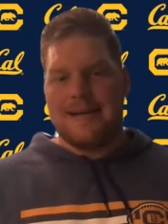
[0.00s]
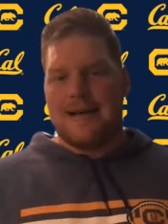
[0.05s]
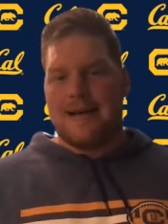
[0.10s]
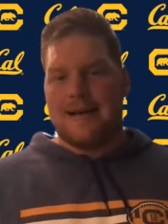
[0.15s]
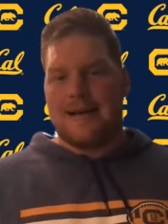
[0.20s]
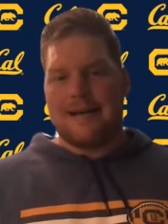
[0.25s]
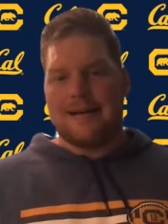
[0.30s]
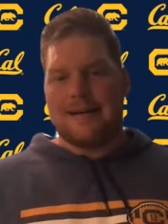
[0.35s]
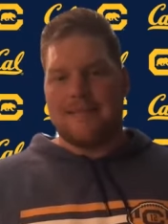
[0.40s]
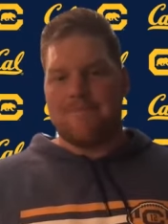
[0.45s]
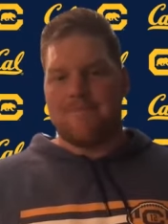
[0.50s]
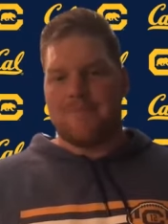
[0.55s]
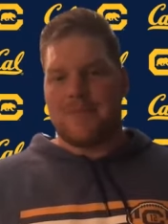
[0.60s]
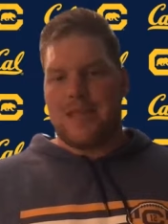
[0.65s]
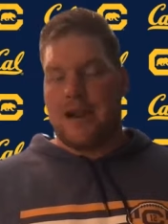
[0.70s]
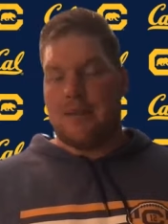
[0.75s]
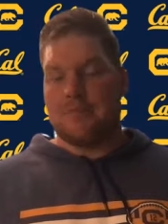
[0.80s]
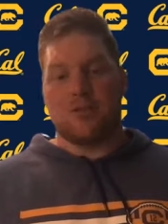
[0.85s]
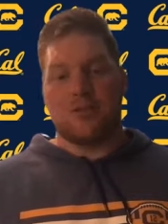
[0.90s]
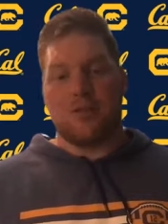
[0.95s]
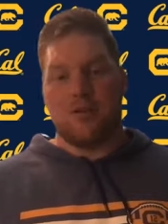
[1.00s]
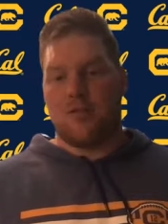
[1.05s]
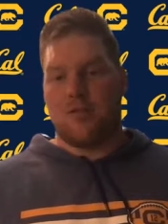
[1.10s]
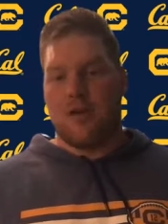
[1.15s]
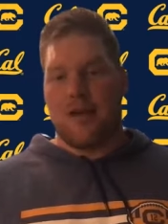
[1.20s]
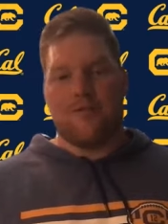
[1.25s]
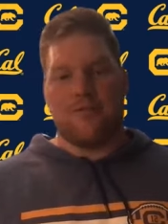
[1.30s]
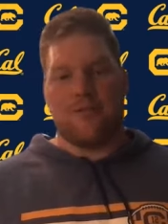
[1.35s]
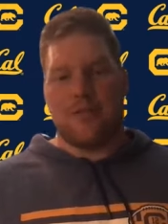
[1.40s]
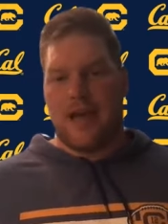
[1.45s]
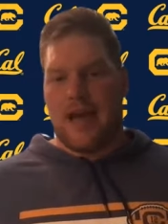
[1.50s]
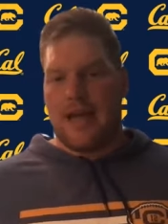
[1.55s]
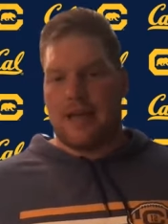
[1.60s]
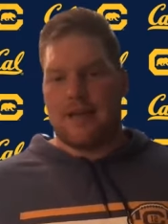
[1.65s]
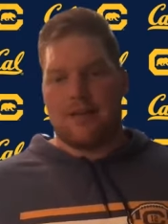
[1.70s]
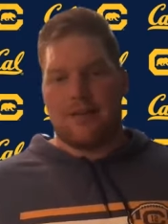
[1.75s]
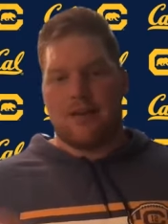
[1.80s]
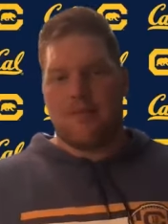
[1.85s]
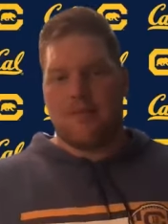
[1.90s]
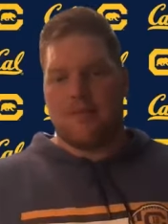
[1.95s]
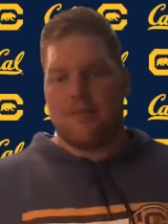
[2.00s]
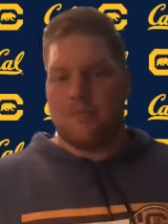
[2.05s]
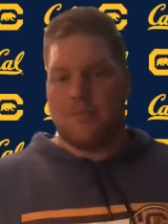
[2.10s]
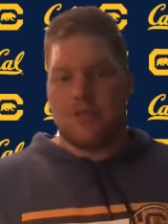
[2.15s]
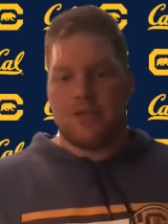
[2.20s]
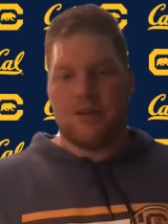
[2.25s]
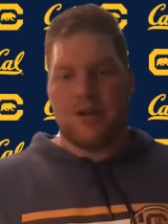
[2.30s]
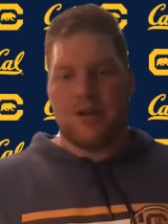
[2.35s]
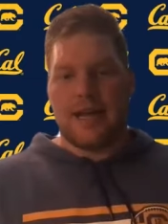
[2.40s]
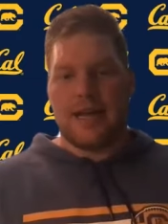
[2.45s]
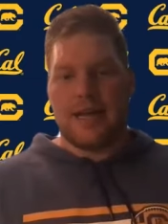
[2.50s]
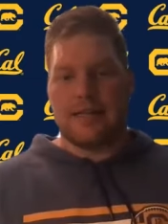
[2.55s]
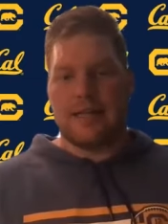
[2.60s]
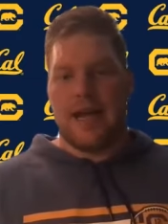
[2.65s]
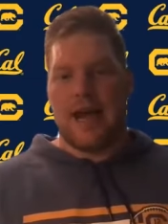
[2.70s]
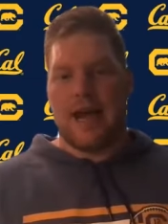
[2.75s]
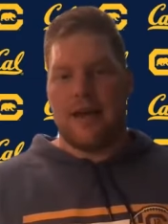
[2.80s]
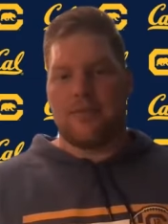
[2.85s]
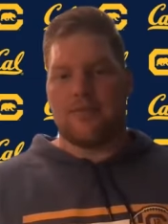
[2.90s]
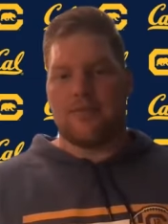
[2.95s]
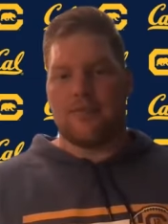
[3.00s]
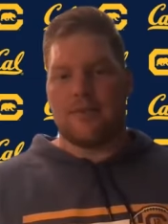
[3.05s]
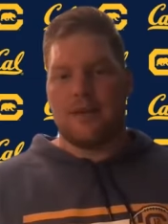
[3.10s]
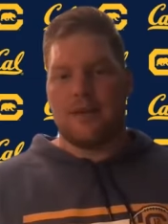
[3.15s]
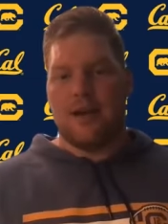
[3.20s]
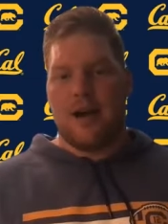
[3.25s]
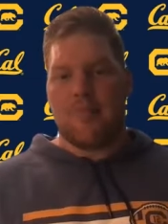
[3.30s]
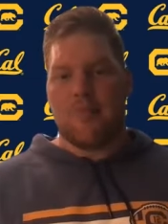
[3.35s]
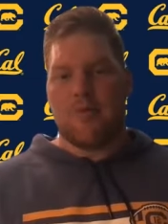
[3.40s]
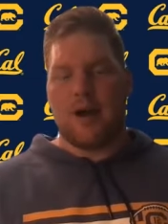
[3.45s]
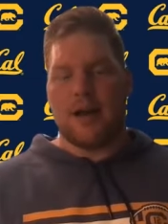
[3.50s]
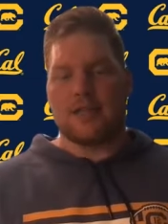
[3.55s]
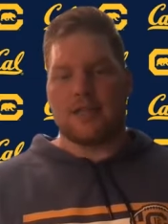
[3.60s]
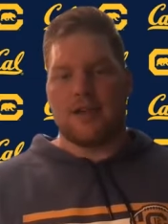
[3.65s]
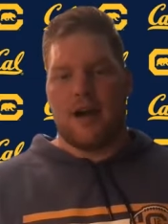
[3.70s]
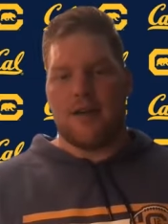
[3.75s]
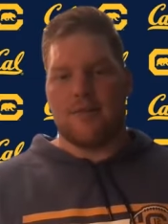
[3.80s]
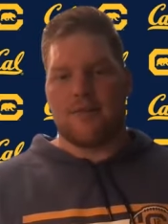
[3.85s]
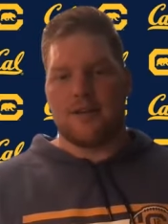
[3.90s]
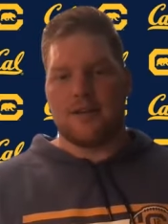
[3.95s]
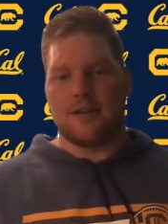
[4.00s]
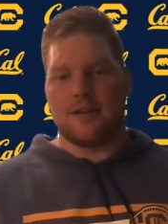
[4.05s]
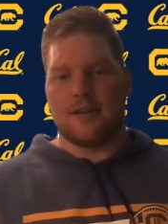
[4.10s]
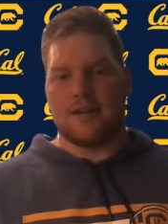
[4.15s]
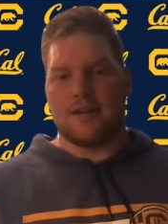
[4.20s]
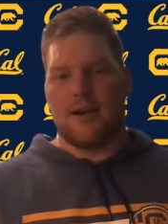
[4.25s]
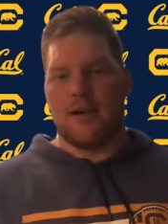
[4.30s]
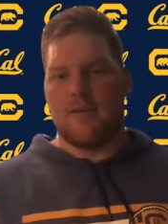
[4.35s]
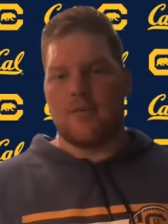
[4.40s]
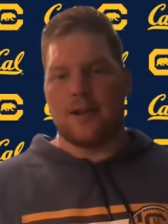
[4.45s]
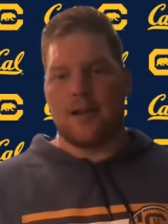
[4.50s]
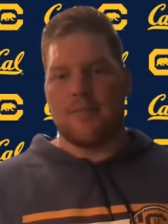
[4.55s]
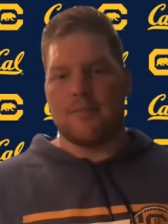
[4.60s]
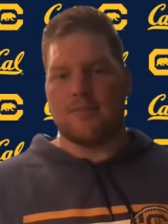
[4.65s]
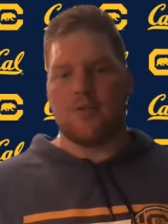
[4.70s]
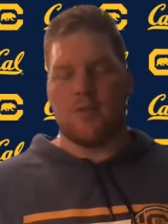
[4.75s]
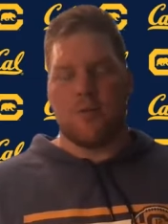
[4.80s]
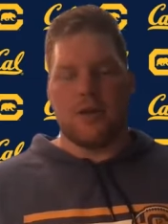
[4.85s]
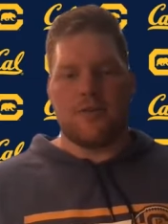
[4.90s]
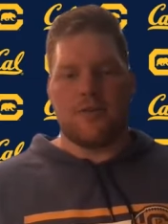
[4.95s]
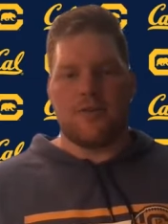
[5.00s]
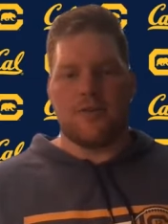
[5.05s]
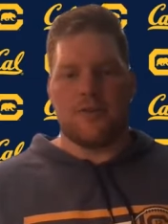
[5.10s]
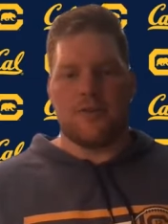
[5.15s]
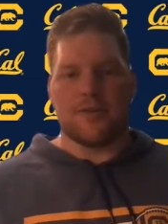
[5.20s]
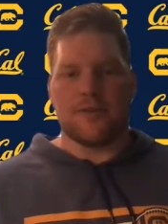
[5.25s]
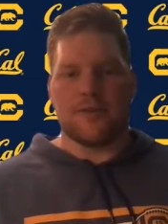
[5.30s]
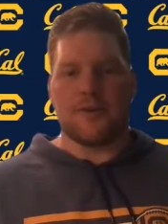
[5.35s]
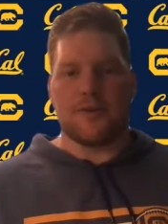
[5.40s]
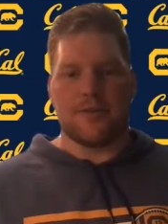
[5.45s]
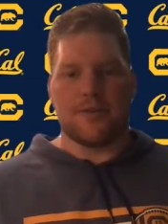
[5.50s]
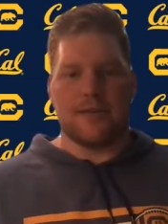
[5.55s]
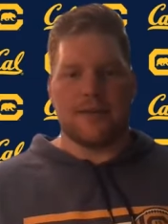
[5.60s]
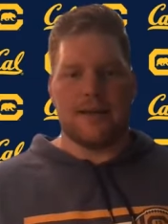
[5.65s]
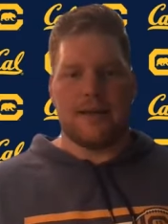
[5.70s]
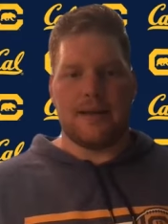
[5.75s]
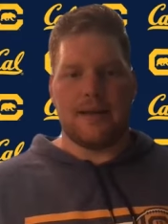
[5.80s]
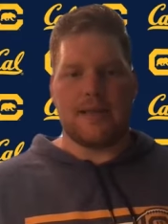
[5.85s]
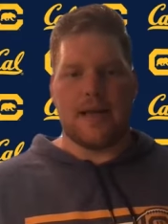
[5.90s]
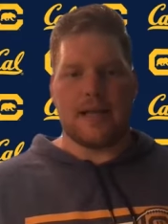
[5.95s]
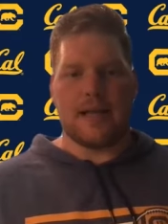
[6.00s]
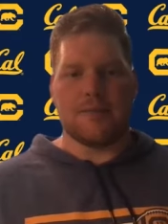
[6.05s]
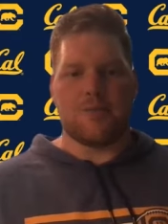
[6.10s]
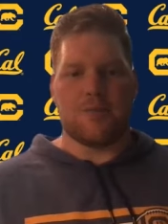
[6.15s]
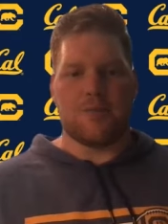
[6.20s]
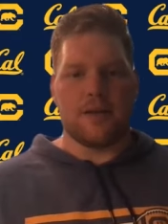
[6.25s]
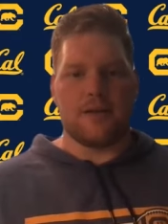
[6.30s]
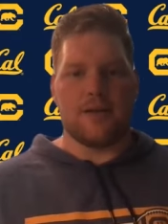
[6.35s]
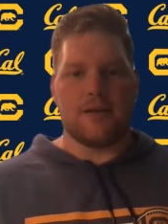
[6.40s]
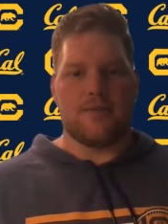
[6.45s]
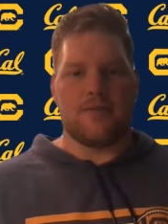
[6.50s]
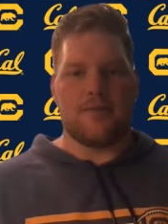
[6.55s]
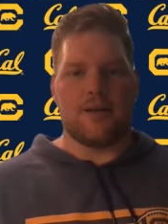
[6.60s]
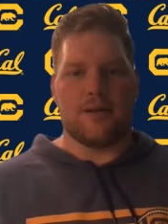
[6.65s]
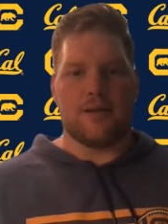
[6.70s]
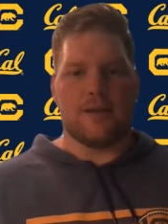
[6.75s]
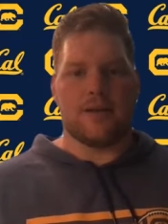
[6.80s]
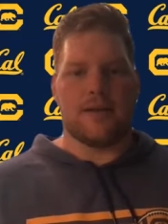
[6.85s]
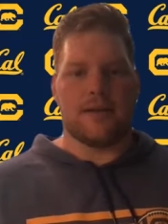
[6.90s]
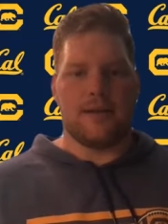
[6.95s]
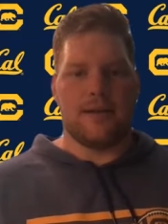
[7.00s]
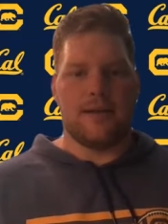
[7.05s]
Um, and I'm so grateful that you know, shoot, I get to have a press conference to go when I'm 22 years old. Uh, that's a pretty good feeling